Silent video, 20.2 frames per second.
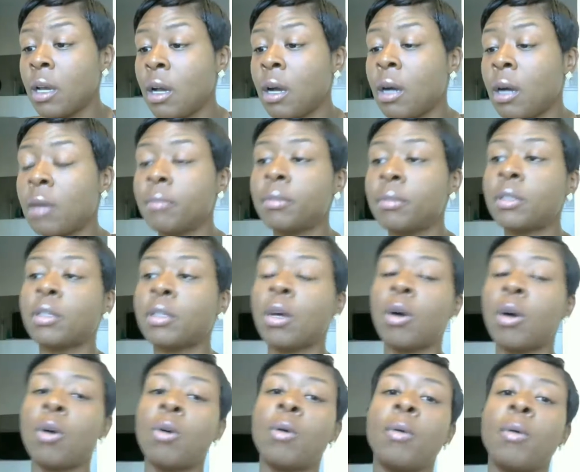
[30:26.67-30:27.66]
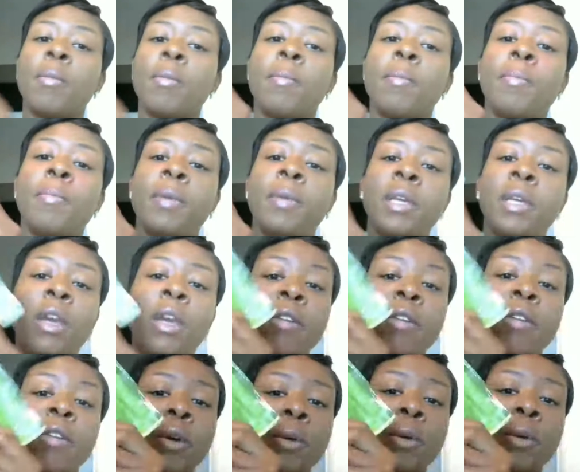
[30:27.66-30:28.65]
So be
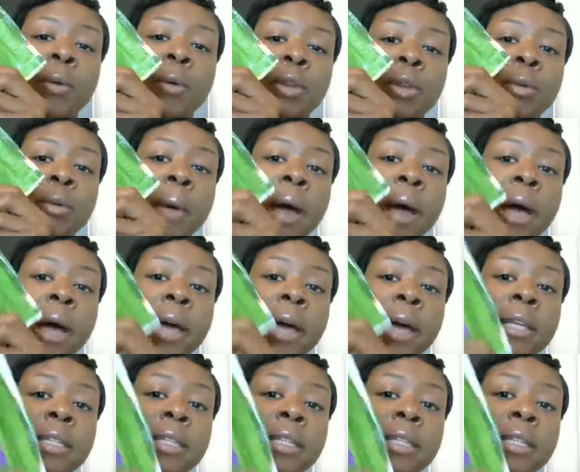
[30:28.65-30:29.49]
careful when you buy something